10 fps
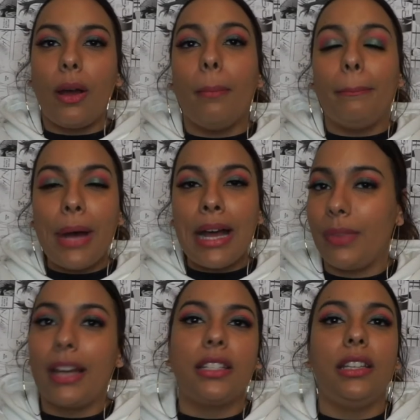But
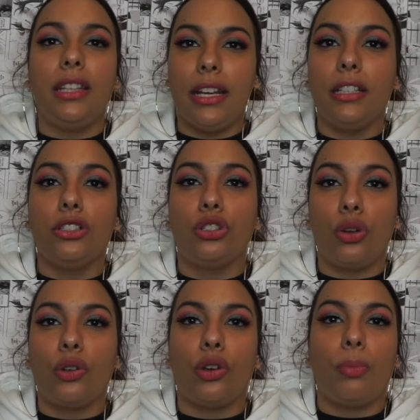that is in the English
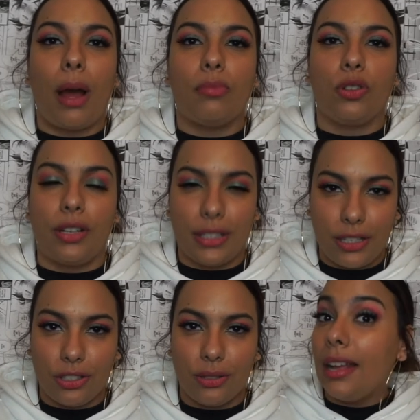Tokyo Pop
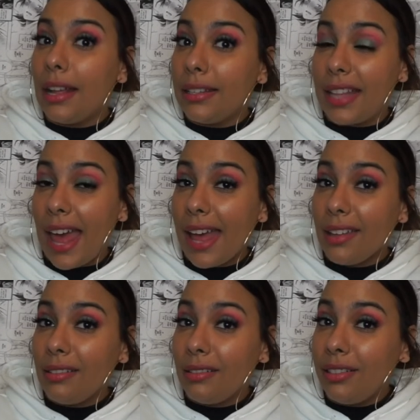translation. Is that
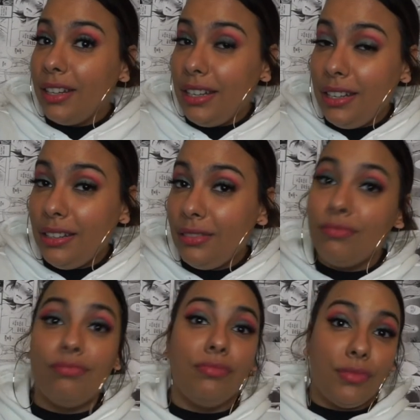in,
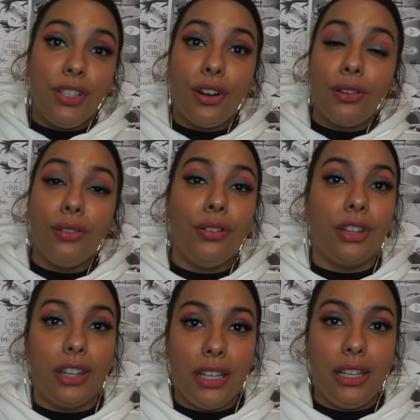you know,
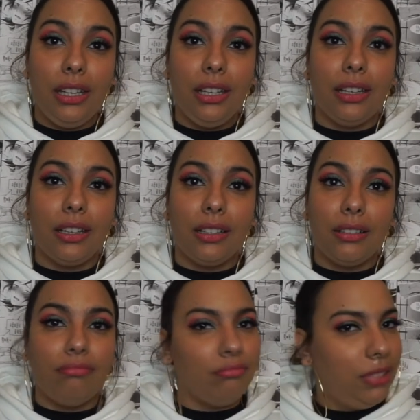the
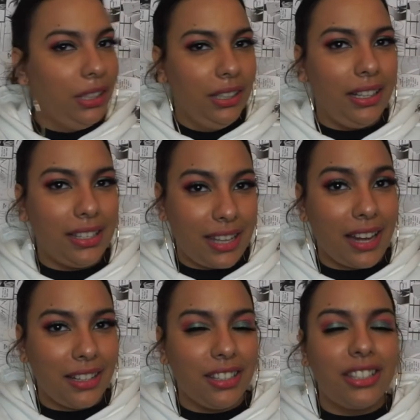is that
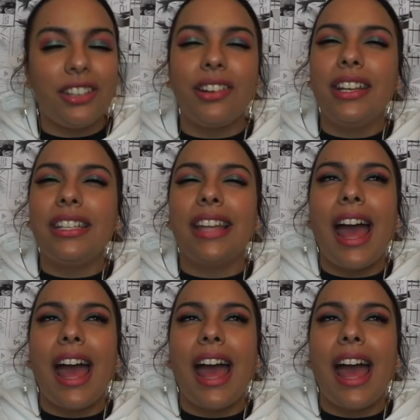in the series?